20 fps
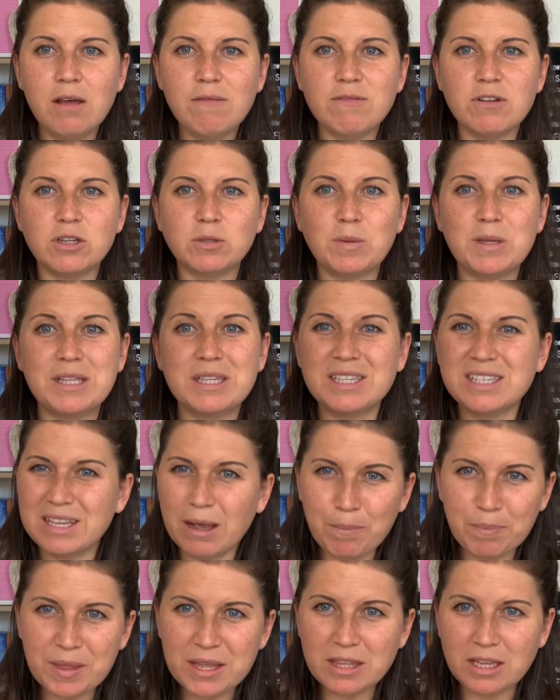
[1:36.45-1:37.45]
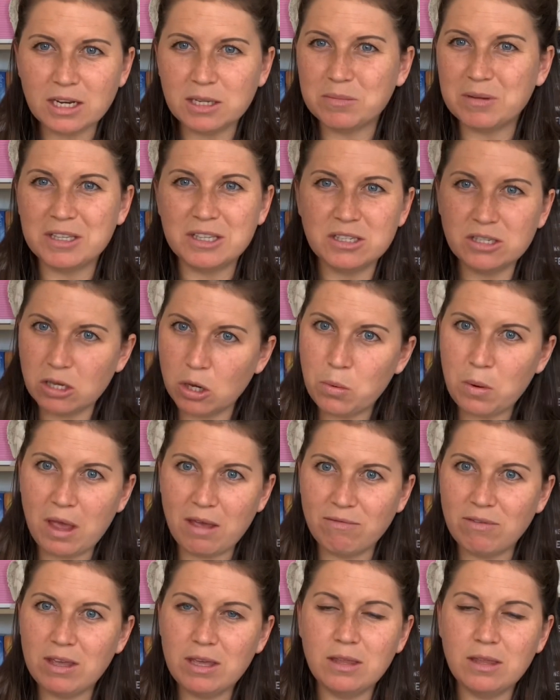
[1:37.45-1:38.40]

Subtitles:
There's been something that has been so heavy,